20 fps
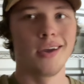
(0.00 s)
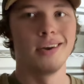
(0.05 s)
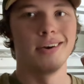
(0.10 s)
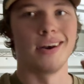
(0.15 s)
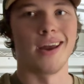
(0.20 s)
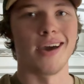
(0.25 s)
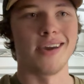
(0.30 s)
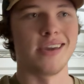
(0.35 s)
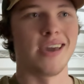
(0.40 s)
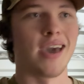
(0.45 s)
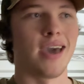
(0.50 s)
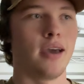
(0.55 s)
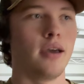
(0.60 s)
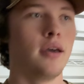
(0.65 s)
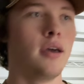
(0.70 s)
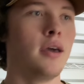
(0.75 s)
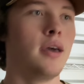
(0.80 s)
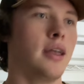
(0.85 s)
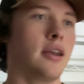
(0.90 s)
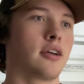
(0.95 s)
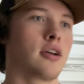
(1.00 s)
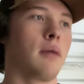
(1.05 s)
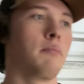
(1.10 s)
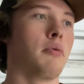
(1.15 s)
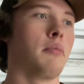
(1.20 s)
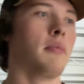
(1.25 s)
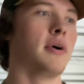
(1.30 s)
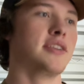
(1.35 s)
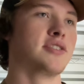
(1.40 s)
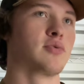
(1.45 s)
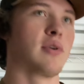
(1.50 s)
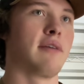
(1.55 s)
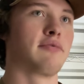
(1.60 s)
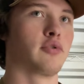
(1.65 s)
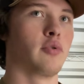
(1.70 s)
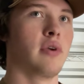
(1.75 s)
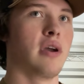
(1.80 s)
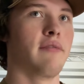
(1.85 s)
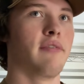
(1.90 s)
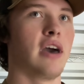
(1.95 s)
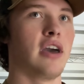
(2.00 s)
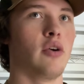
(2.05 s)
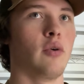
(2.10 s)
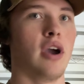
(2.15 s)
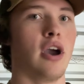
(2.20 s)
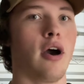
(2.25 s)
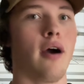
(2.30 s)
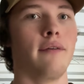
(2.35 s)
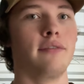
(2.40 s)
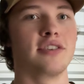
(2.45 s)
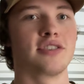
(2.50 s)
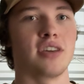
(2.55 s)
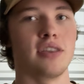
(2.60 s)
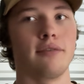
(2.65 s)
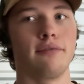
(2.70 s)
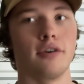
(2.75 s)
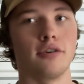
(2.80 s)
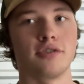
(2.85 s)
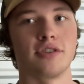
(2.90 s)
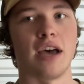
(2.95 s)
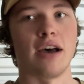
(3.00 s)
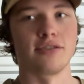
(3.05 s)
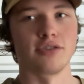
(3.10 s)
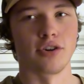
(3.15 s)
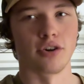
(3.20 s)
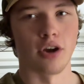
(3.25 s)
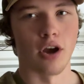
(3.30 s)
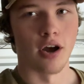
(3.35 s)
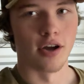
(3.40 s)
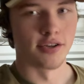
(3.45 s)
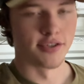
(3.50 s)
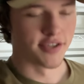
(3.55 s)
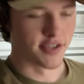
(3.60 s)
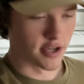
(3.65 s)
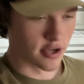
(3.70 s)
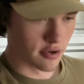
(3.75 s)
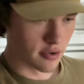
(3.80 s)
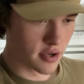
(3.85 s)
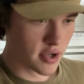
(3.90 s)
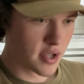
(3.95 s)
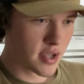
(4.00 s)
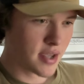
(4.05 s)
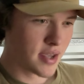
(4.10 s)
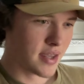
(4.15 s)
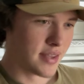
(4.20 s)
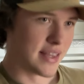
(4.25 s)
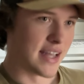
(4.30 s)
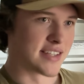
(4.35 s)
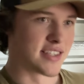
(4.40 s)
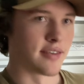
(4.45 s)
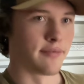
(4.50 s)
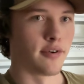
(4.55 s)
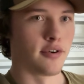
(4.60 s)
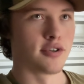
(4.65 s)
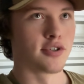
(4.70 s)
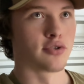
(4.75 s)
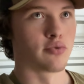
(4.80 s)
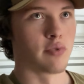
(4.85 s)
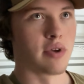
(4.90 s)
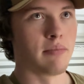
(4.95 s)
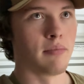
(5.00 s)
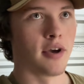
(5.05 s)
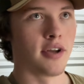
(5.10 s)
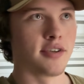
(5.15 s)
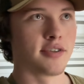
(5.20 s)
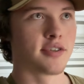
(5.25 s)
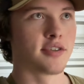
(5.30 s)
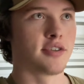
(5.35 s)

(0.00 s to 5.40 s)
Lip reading: Not yet. In a couple months, we'll have to reevaluate. Obviously, the first 1,000 are gone, so that's the first 3 months.